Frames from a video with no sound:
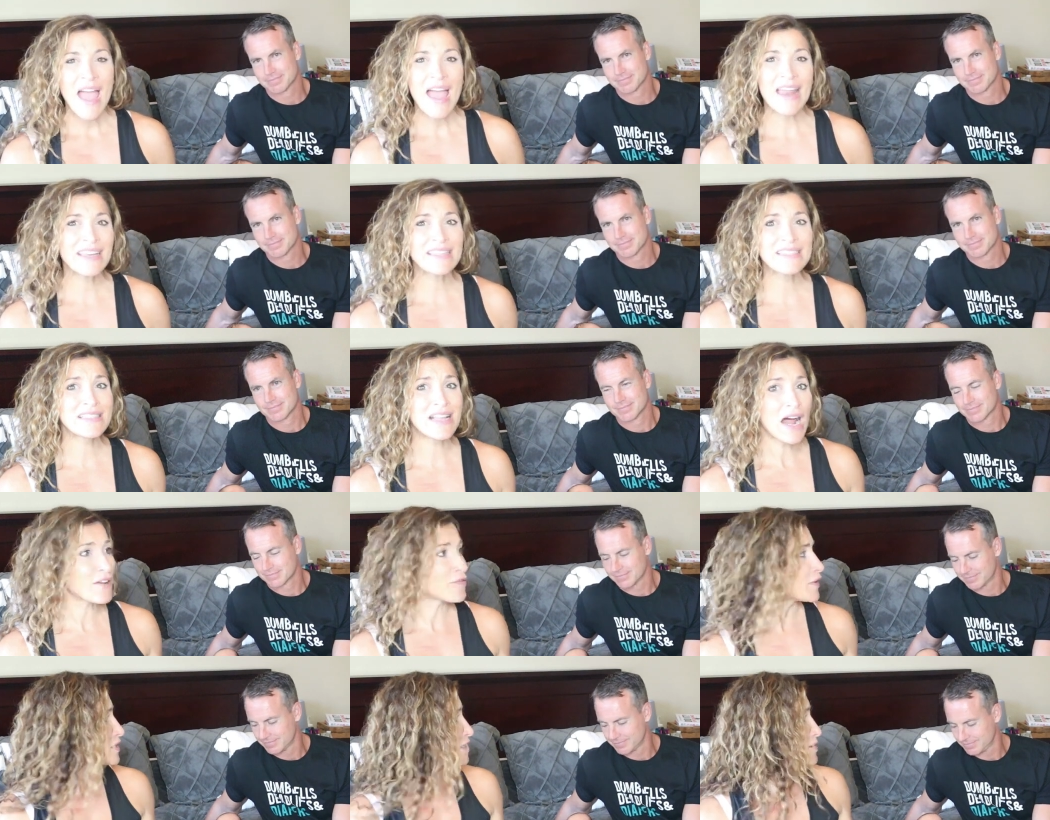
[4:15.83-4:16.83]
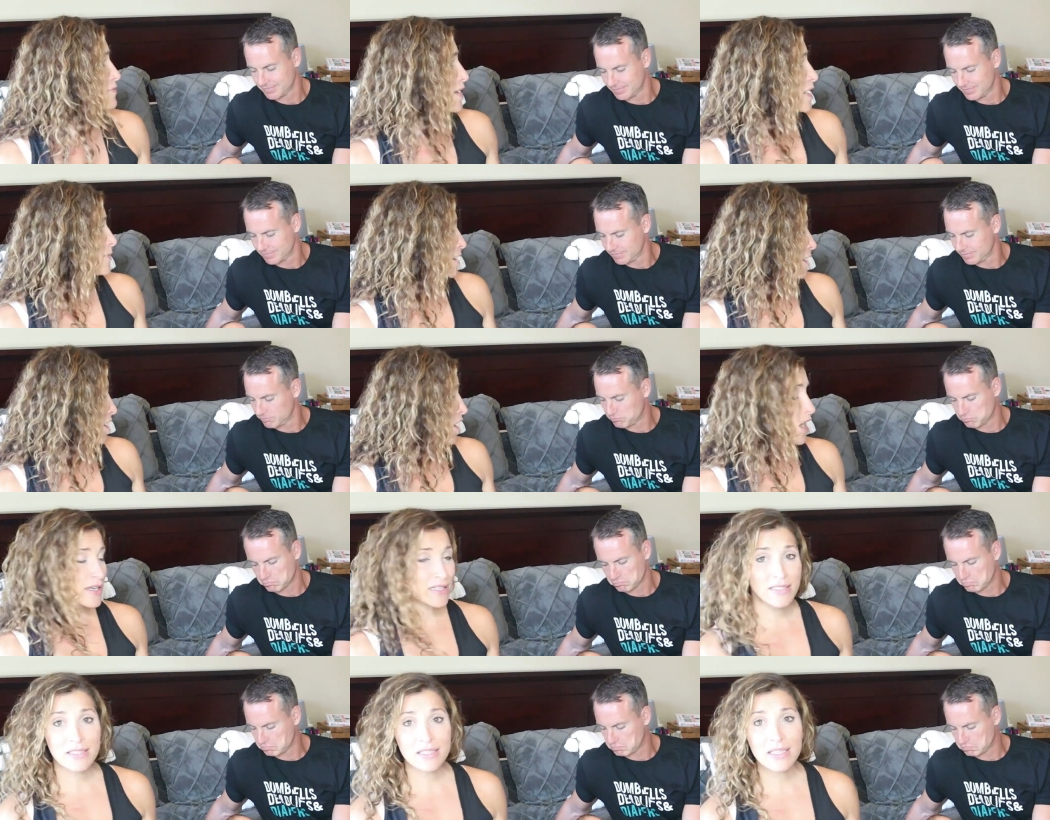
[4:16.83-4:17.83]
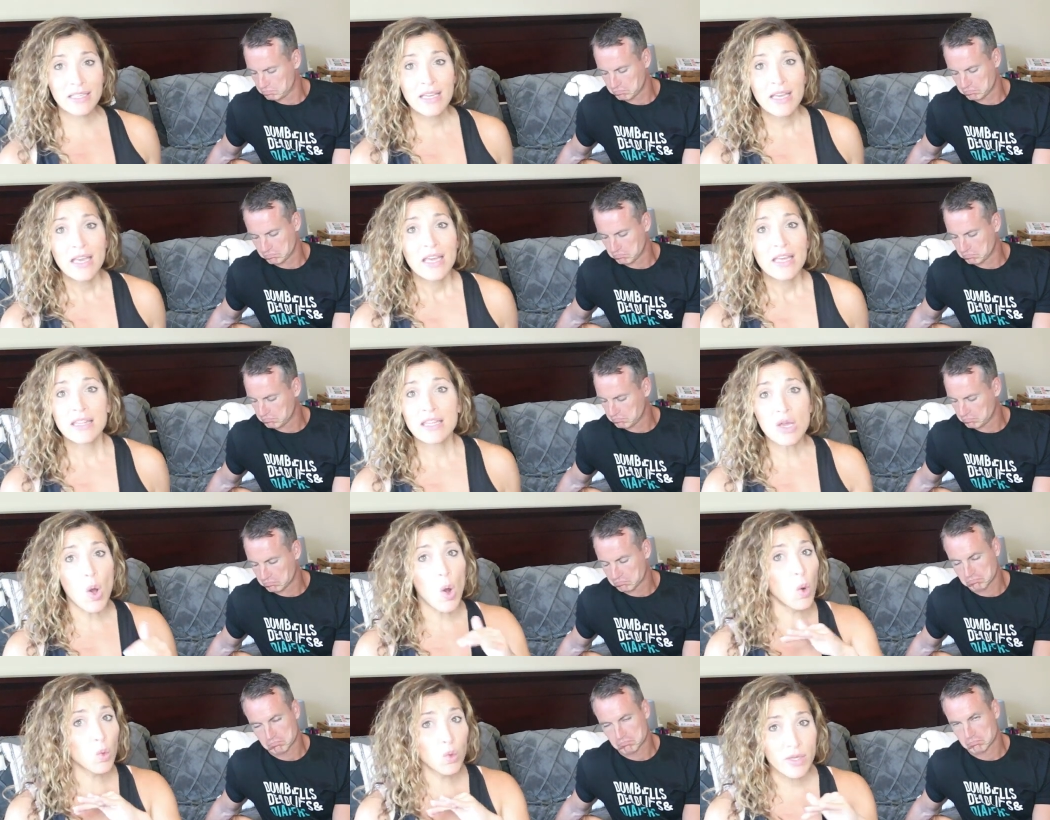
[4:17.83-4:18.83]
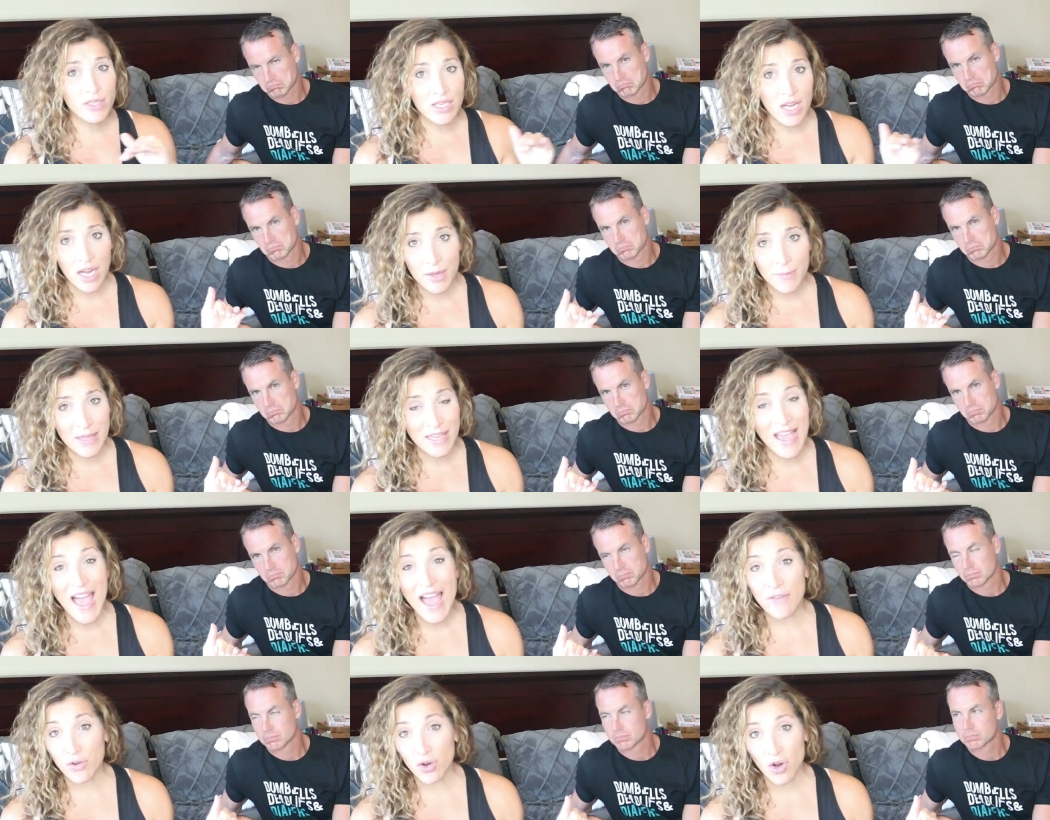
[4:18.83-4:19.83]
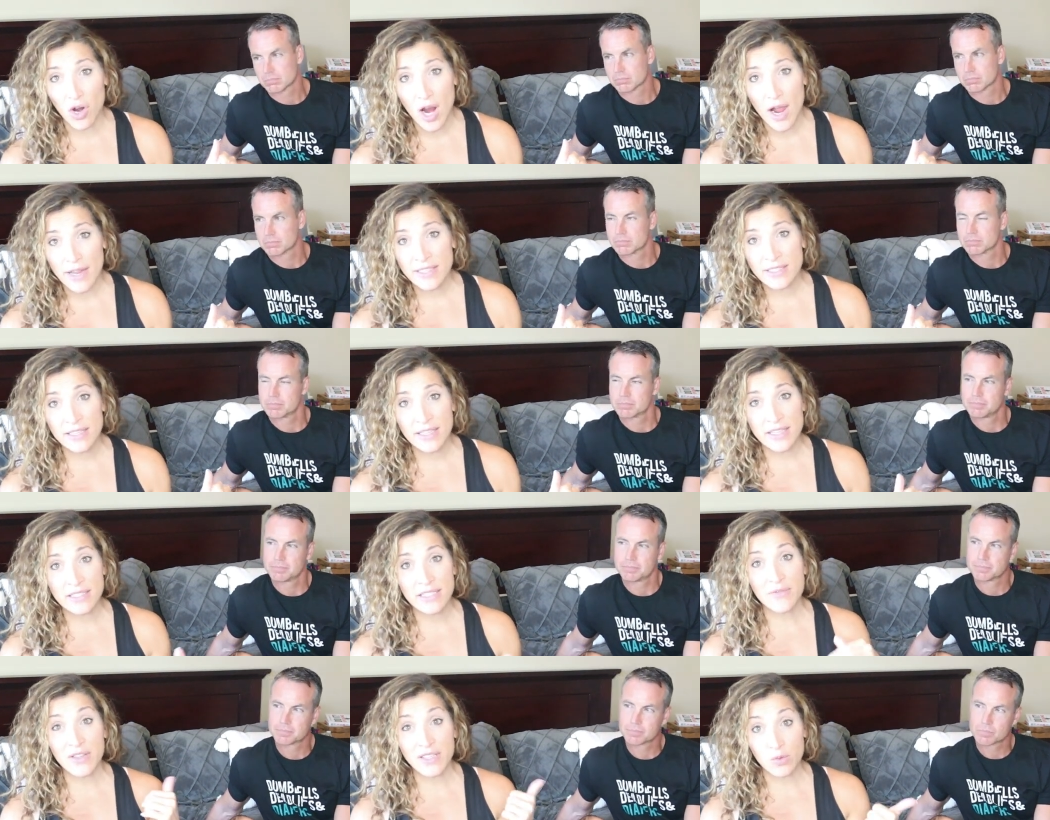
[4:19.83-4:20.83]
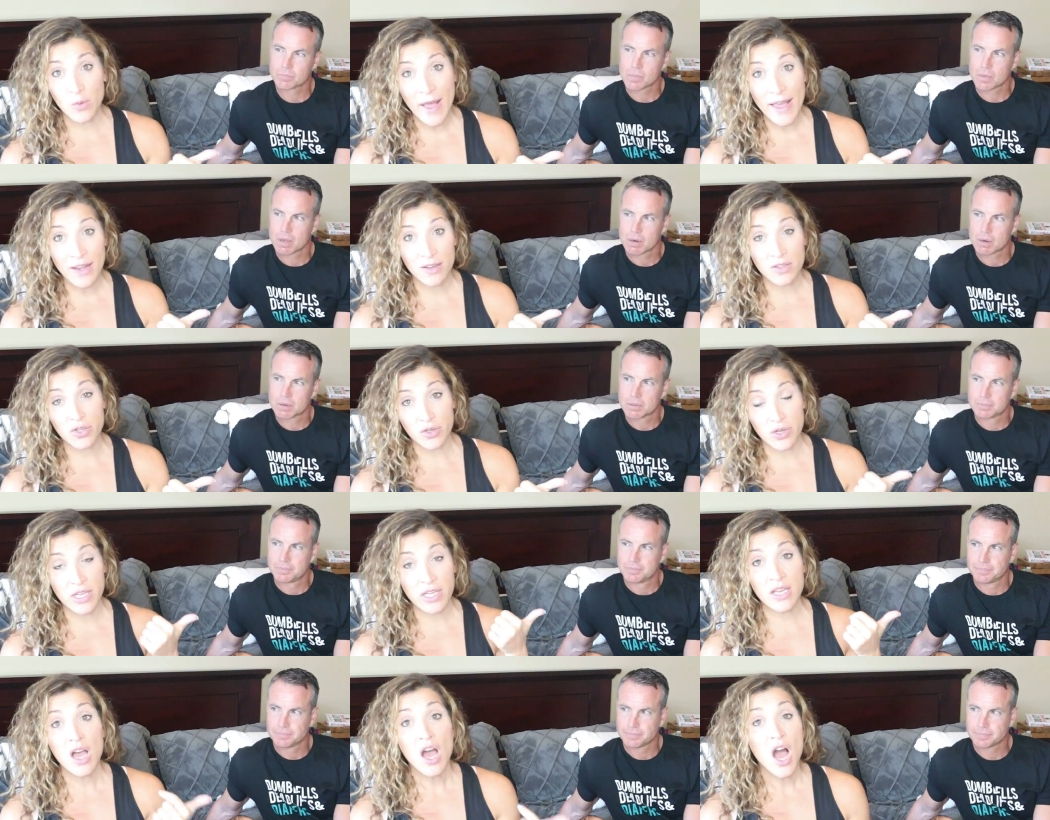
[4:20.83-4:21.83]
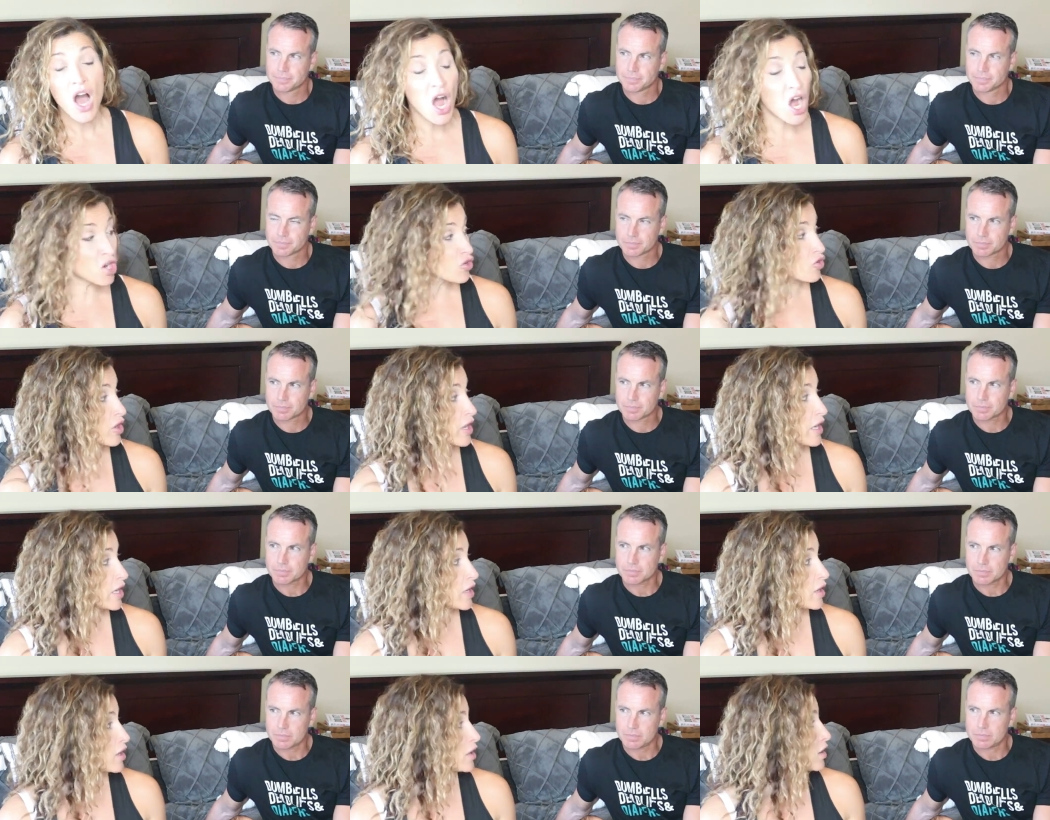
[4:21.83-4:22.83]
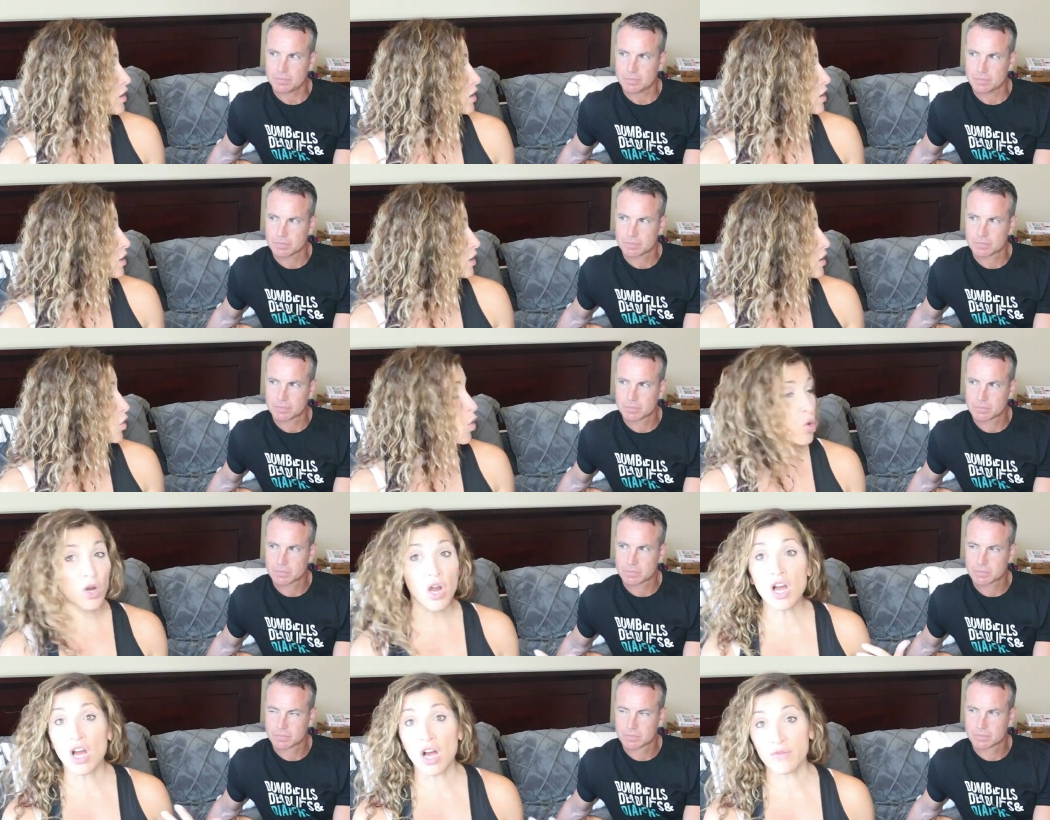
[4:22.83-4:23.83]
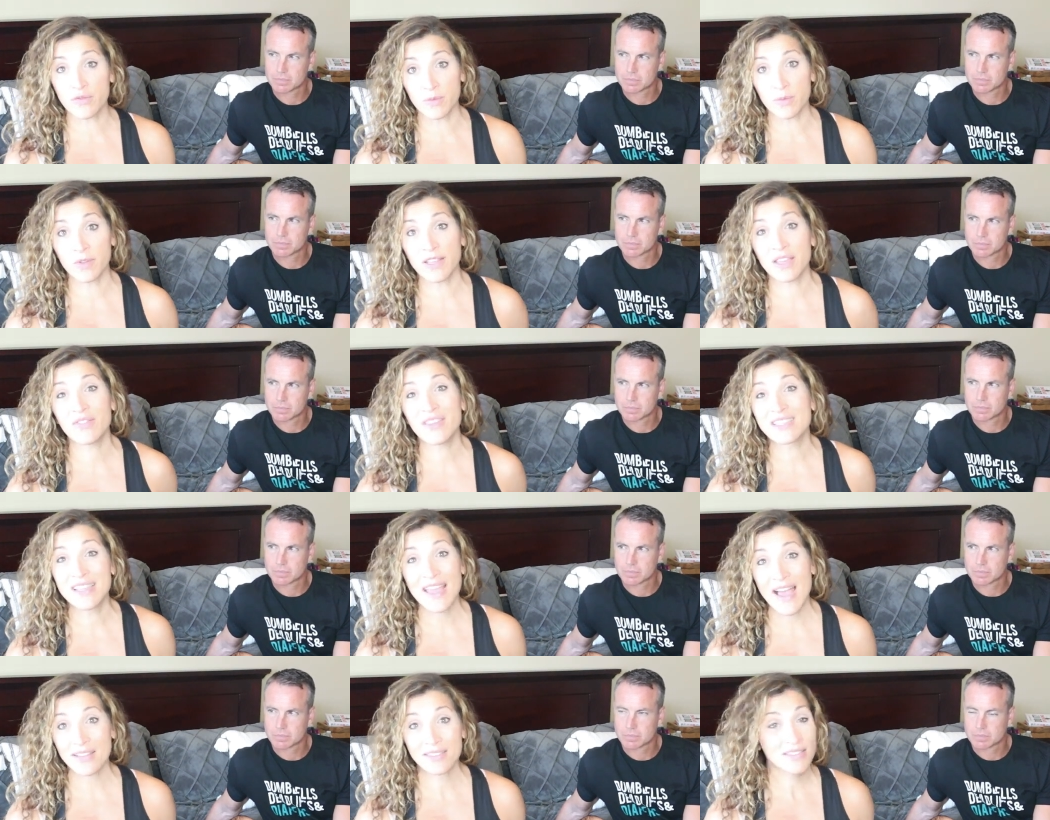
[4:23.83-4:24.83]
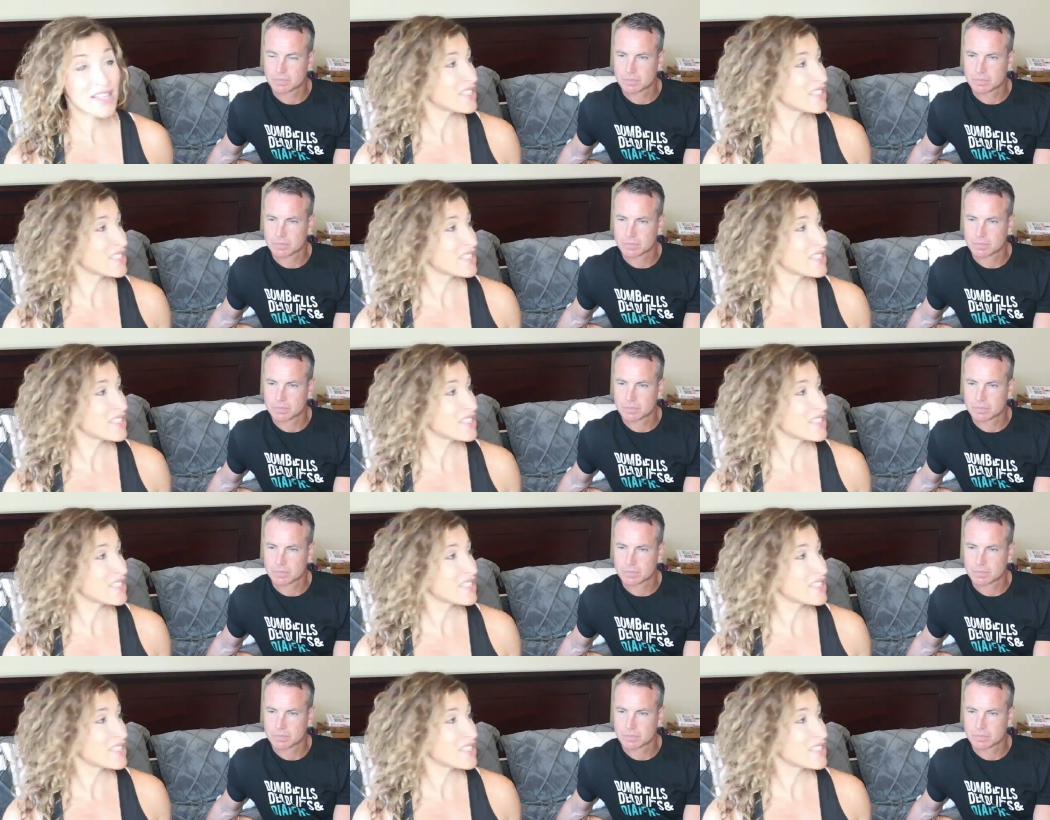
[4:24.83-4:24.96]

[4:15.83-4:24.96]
Speaker 1: And he's not a fussy baby. Honestly, the only time he ever cries is if he's wet, dirty, hungry, or uncomfortable. Like if he has gas.